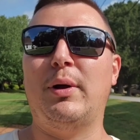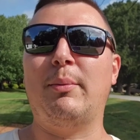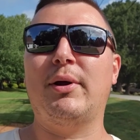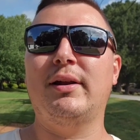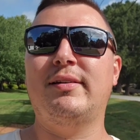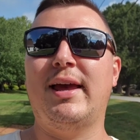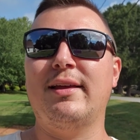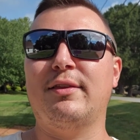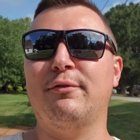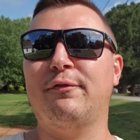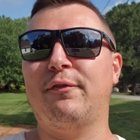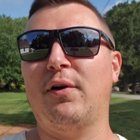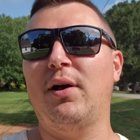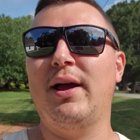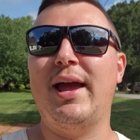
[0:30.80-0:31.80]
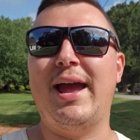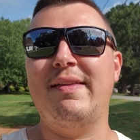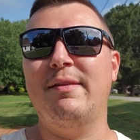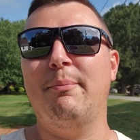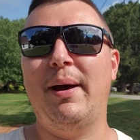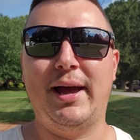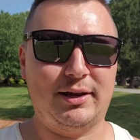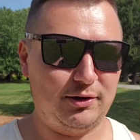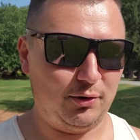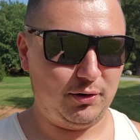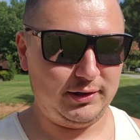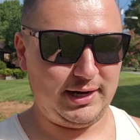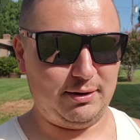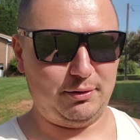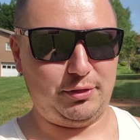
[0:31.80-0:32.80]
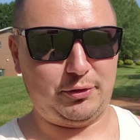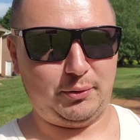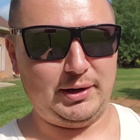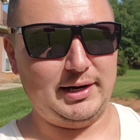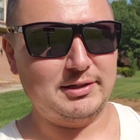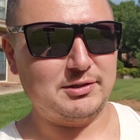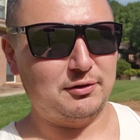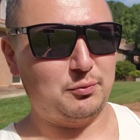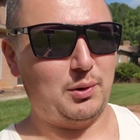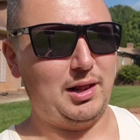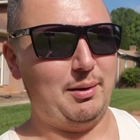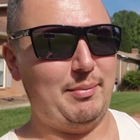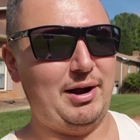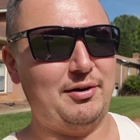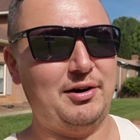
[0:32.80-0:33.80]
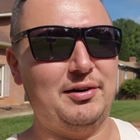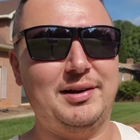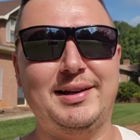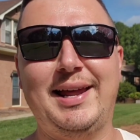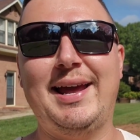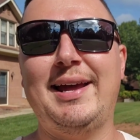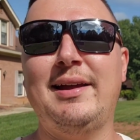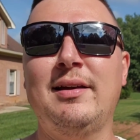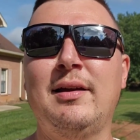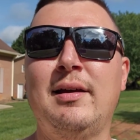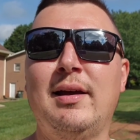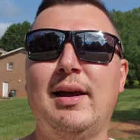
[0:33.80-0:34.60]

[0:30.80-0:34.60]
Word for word: So I'm going to take the front and the backyard down to three inches while I'm out here today